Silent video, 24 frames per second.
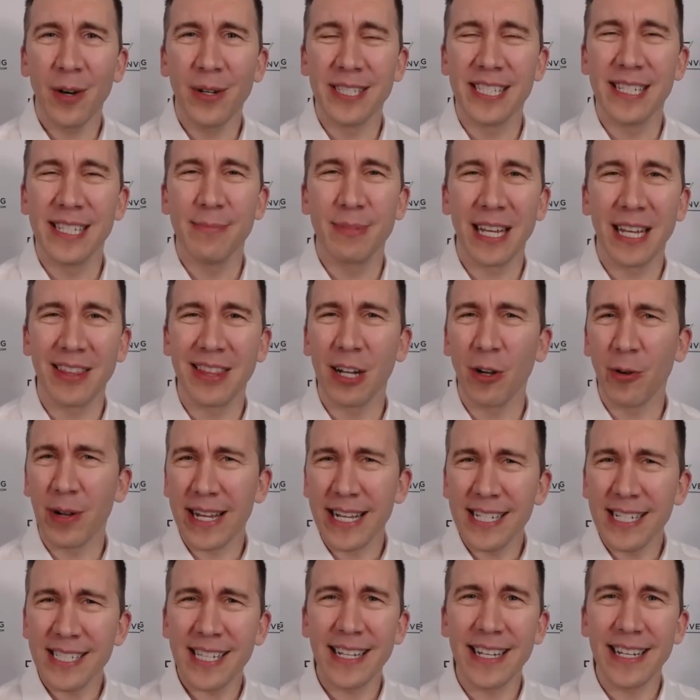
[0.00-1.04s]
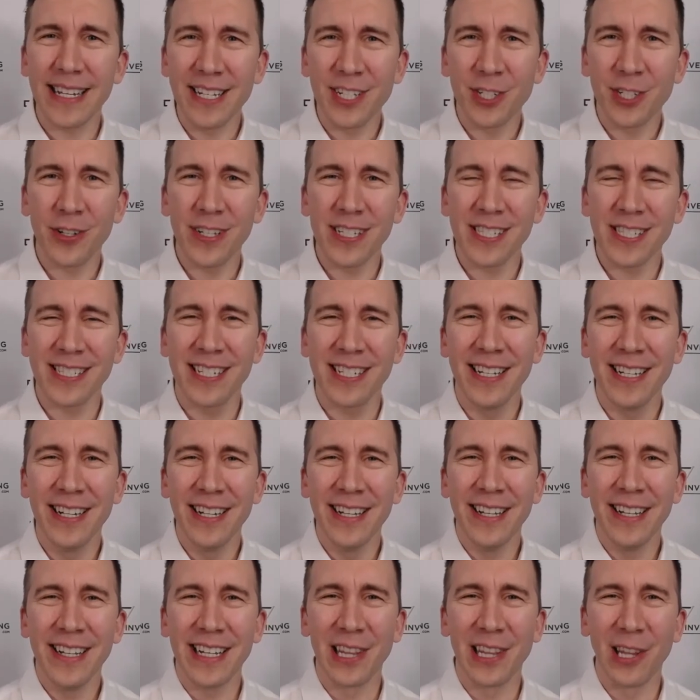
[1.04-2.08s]
It seems like there is an interest
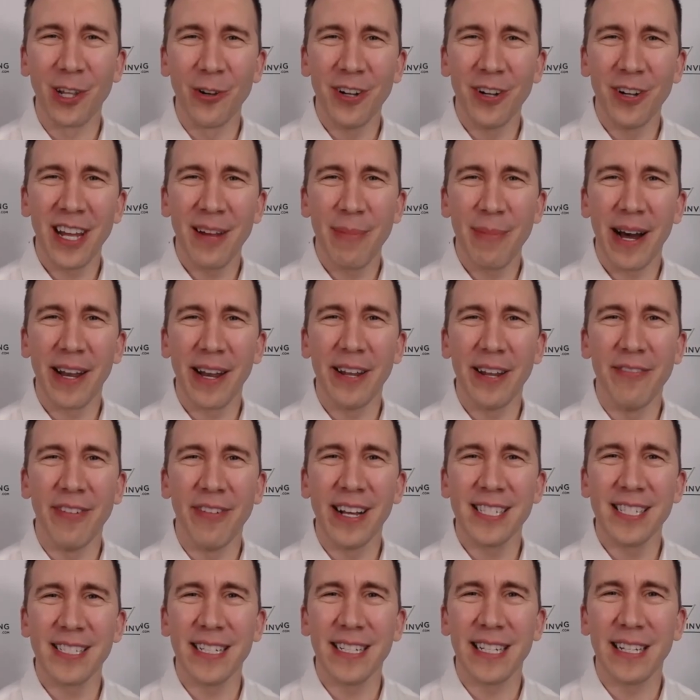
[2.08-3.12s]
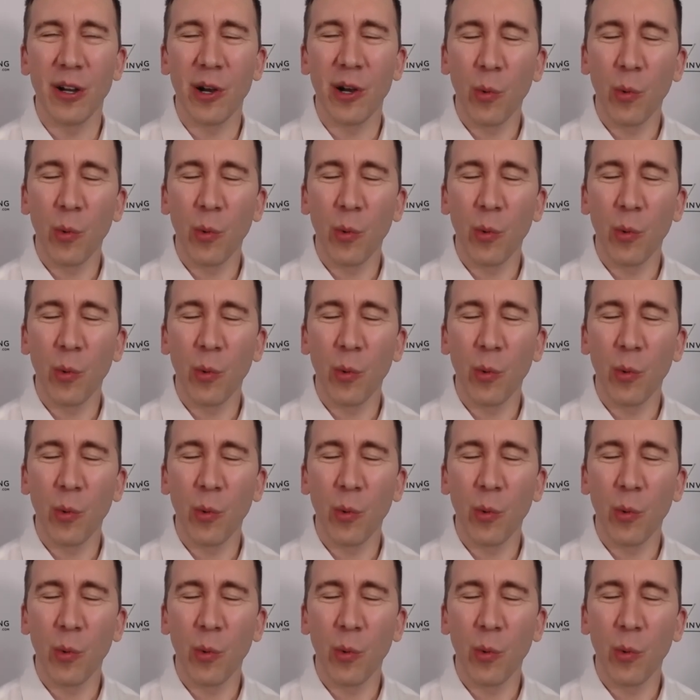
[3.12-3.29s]
in learning about investing.